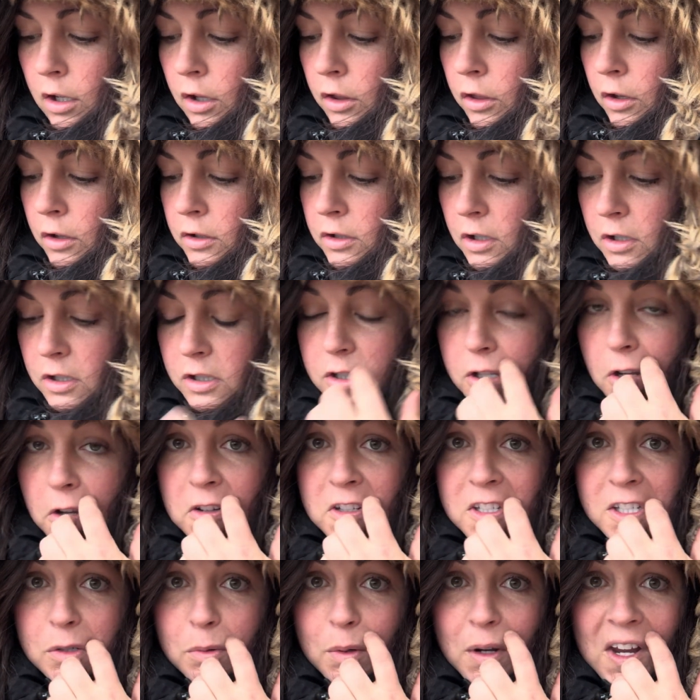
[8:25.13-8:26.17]
Those are so
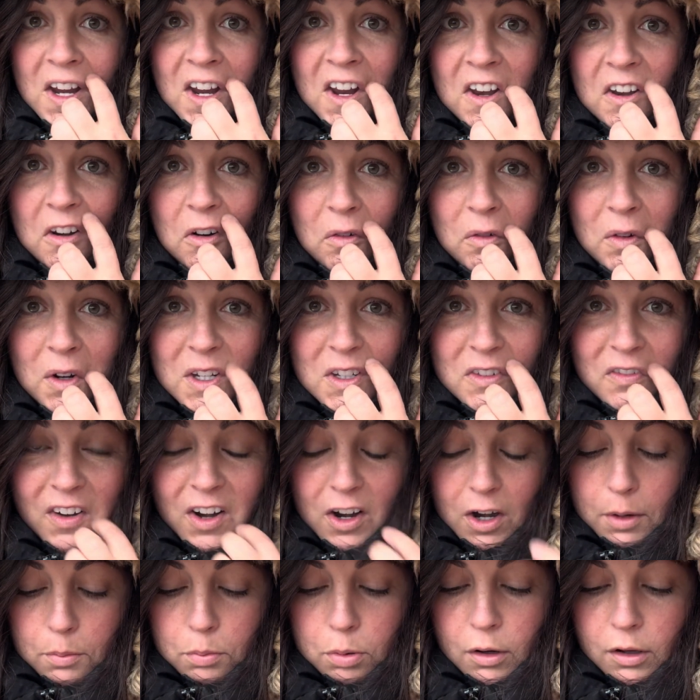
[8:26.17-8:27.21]
sweet and always
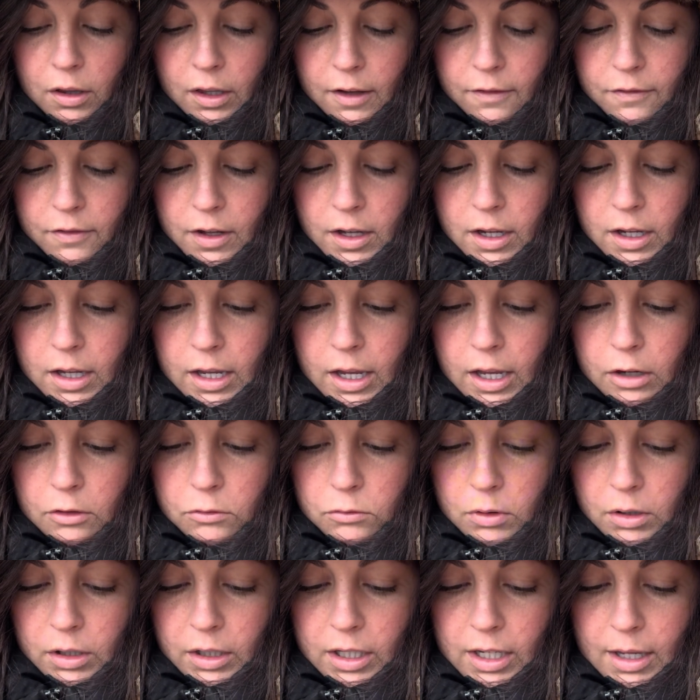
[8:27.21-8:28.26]
very prolific and
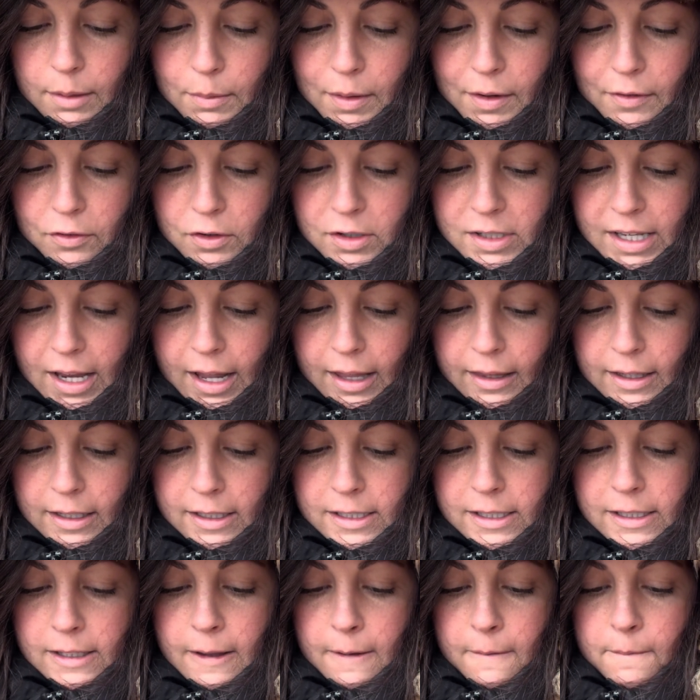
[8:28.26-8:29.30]
really yummy for
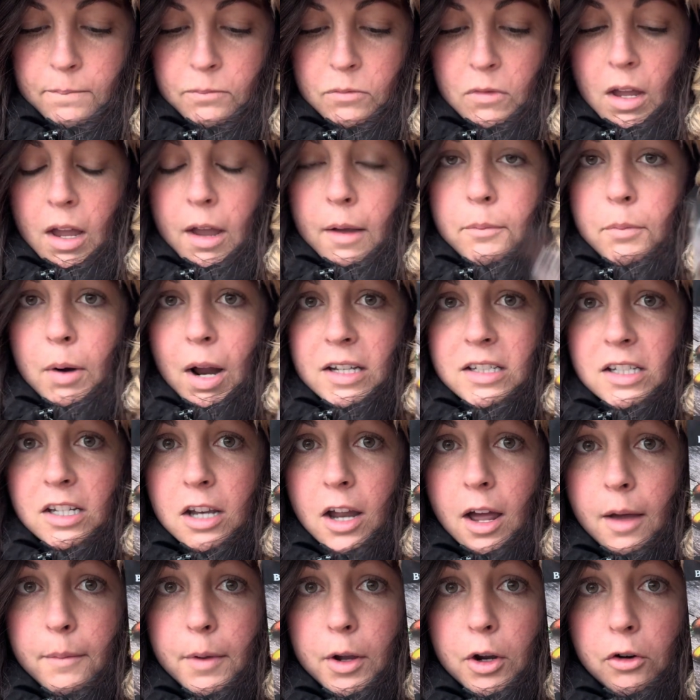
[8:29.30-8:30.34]
salads. Brad's
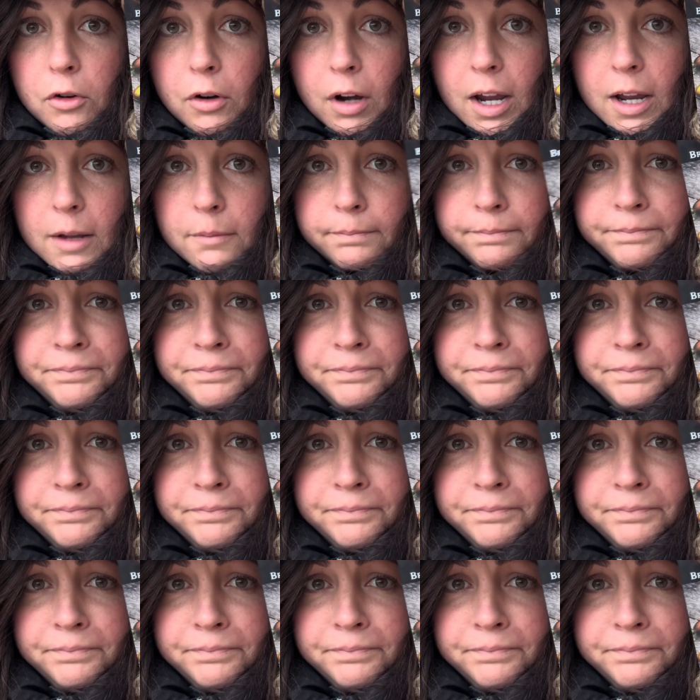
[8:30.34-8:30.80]
Atomic Grape.